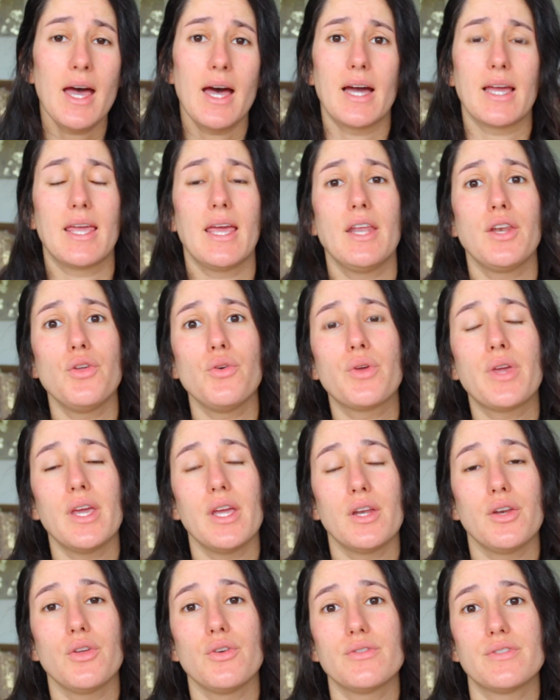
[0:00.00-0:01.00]
Again, you
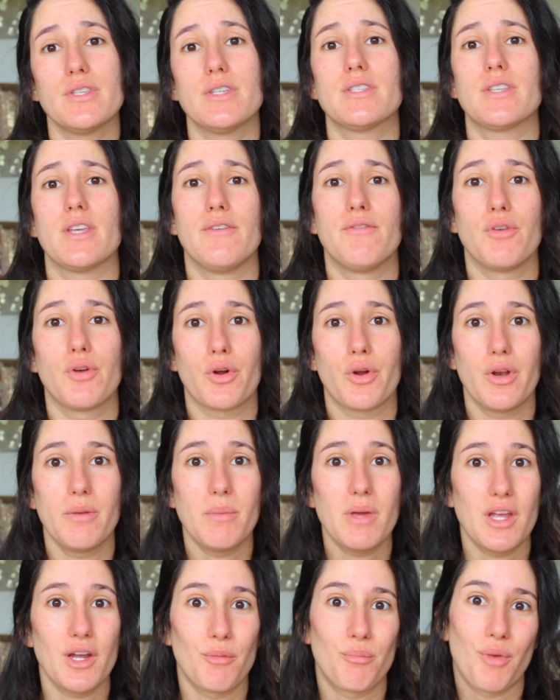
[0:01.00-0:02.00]
can use this if you're going to
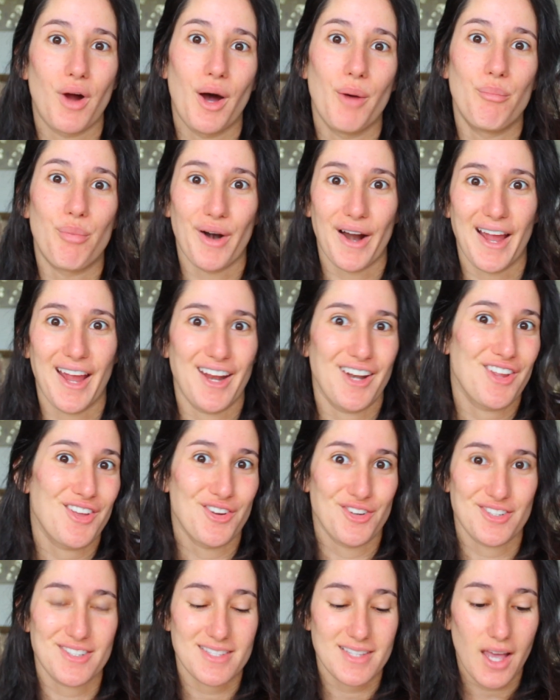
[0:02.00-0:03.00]
be a bride
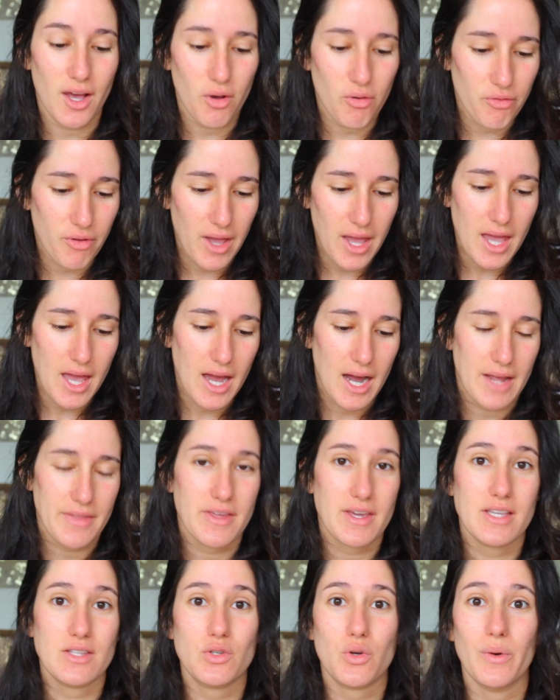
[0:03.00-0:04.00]
yourself. I
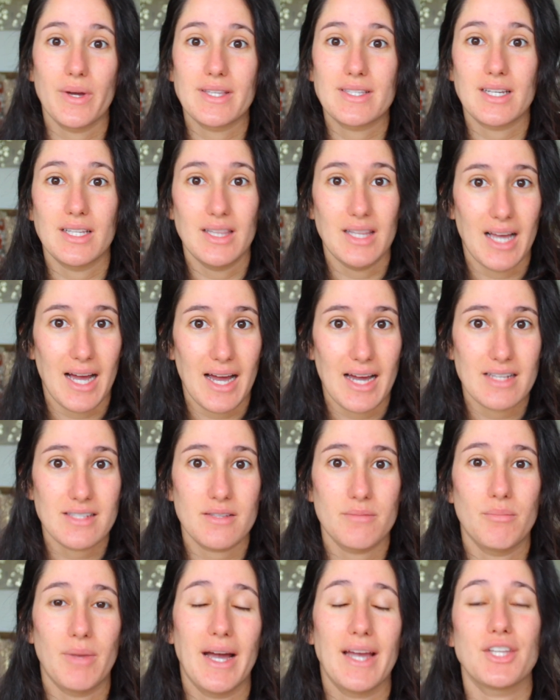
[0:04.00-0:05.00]
think it's going to
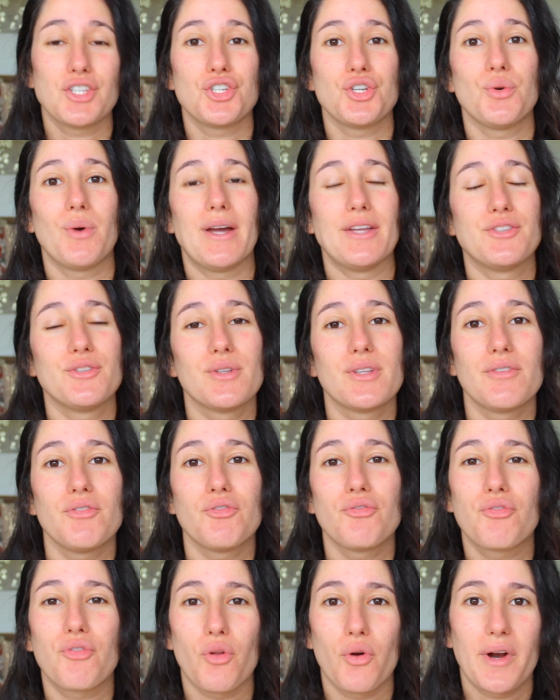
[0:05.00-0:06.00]
last. Mind you, I do live
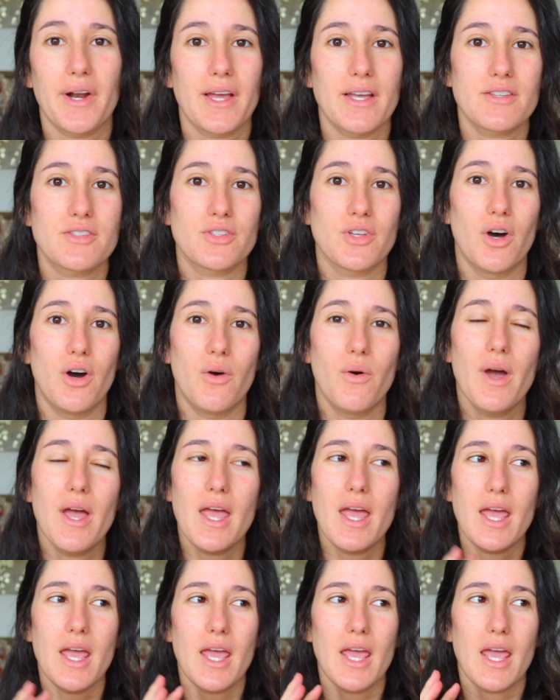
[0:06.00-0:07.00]
in Florida, so
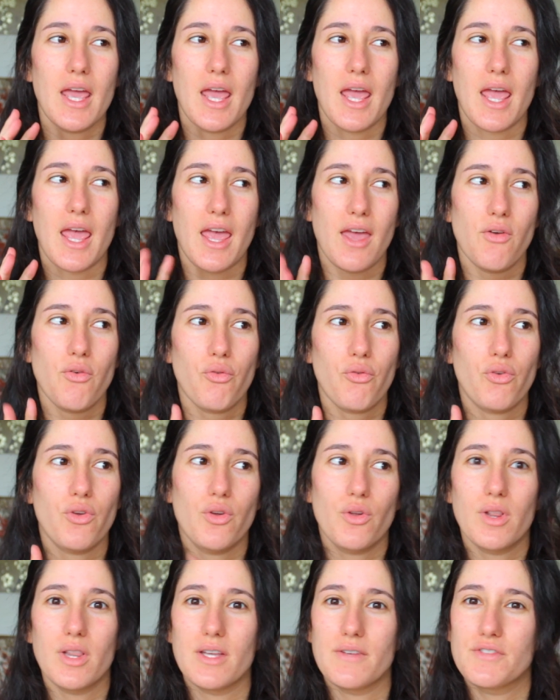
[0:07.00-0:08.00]
if
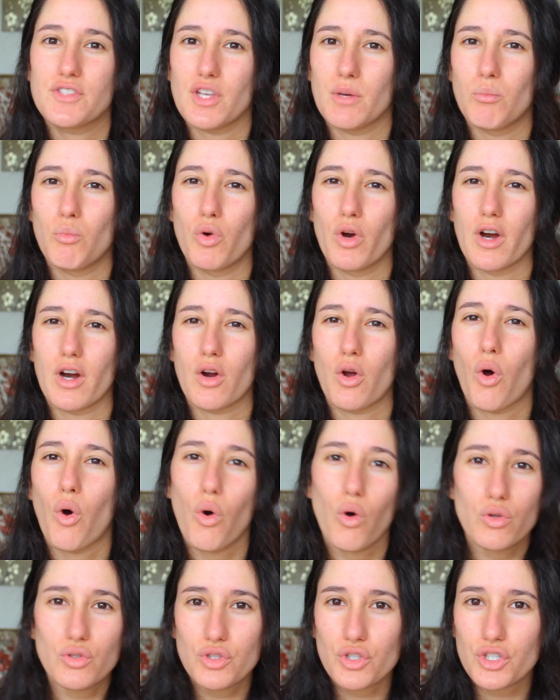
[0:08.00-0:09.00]
you live somewhere
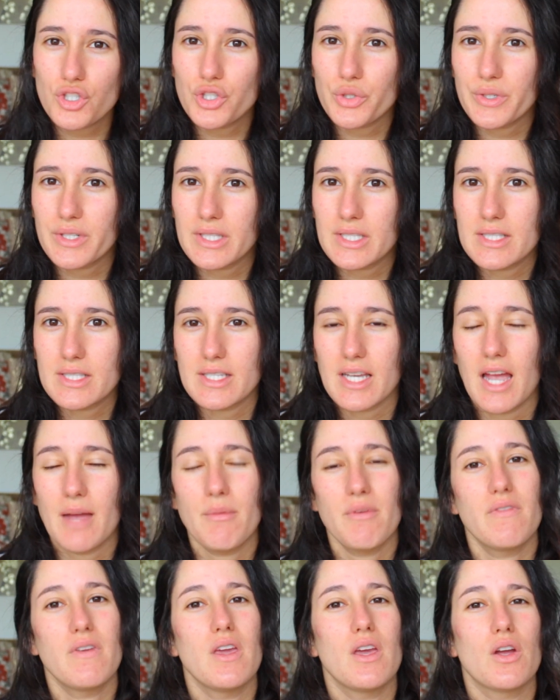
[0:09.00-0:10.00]
colder during this
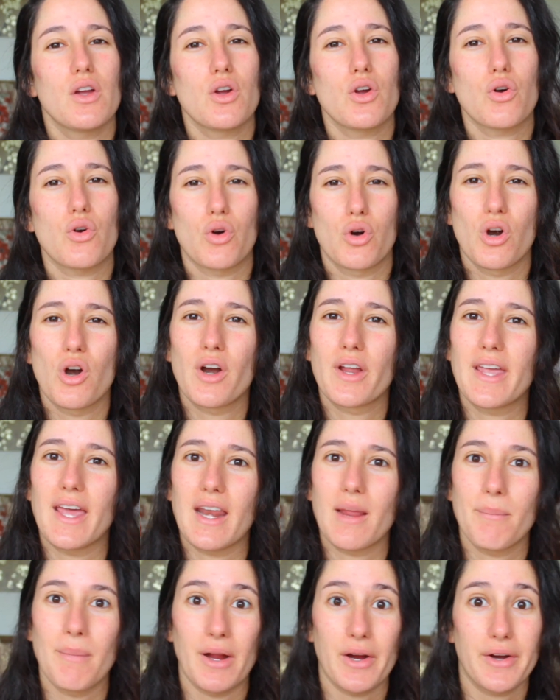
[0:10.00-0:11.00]
time of year, or are
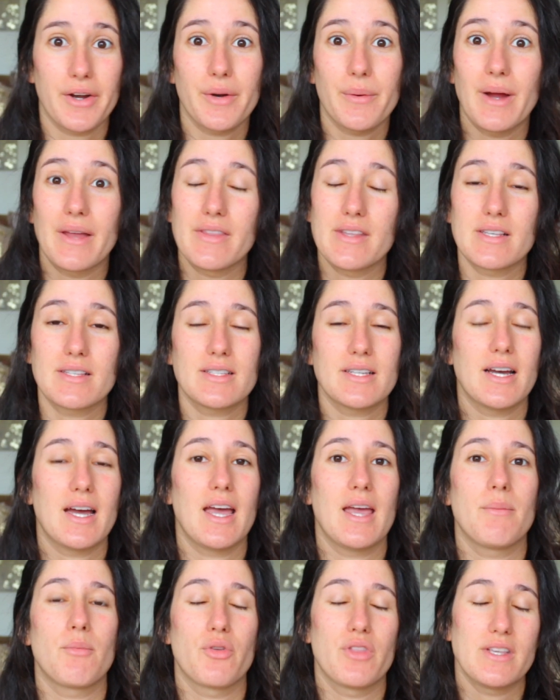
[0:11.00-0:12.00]
getting married around this
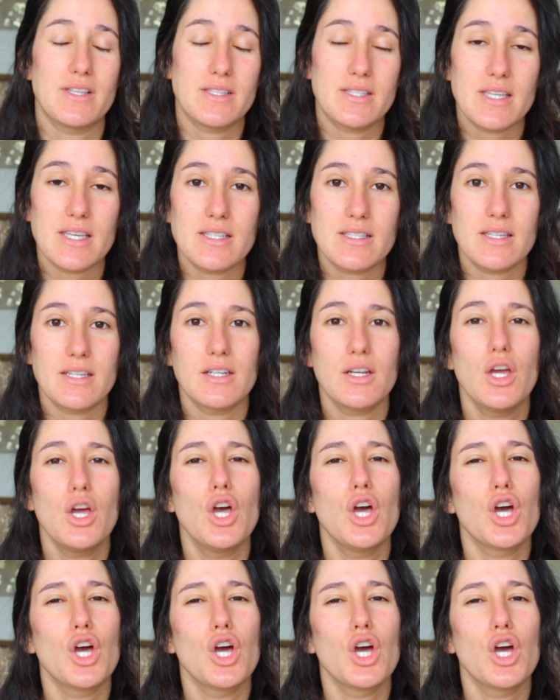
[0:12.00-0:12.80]
time or this season,